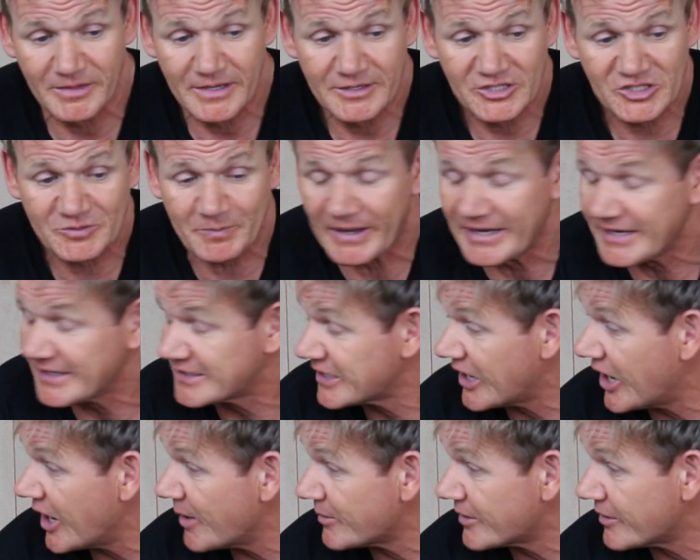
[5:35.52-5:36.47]
spending
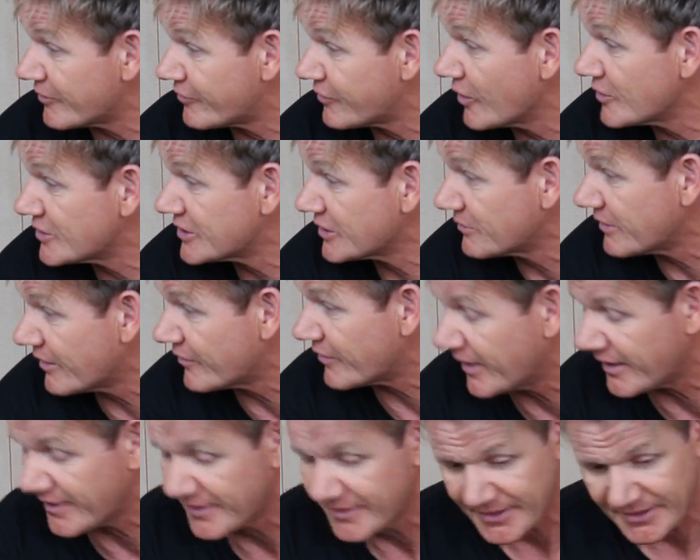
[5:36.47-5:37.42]
time on a floating
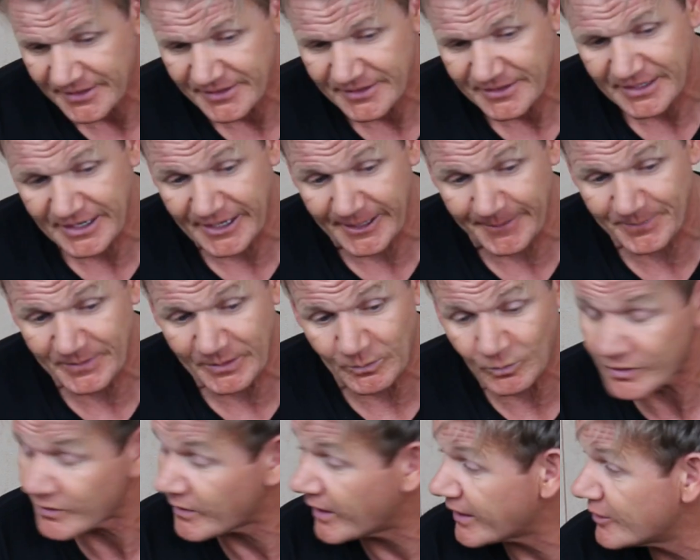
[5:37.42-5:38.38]
river.
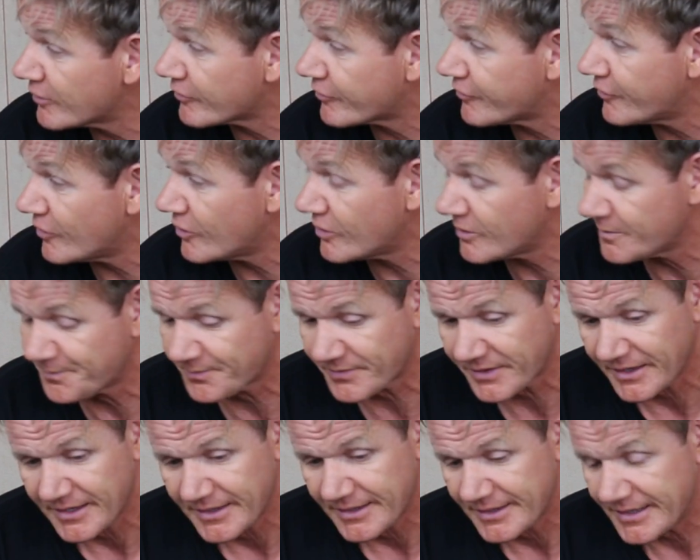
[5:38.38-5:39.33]
What do I look for?
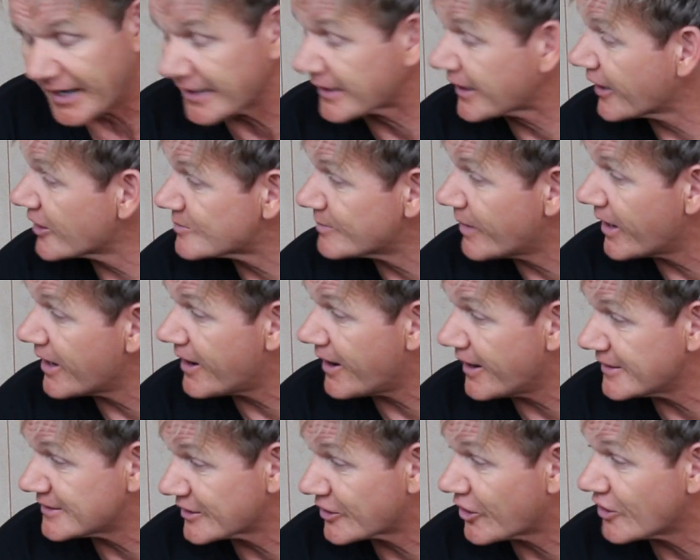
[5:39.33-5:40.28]
I close my
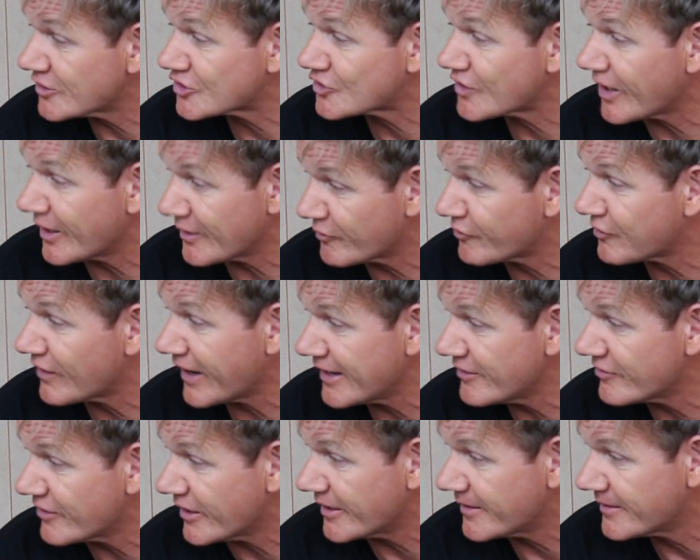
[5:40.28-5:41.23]
eyes and I straight to
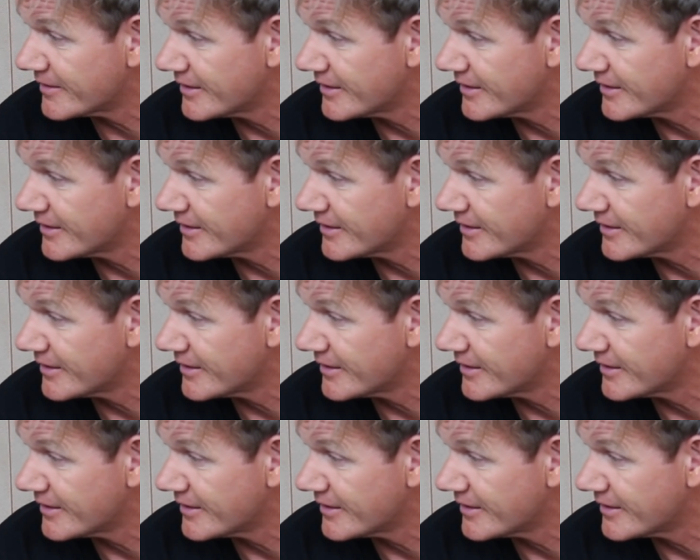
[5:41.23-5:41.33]
flavour.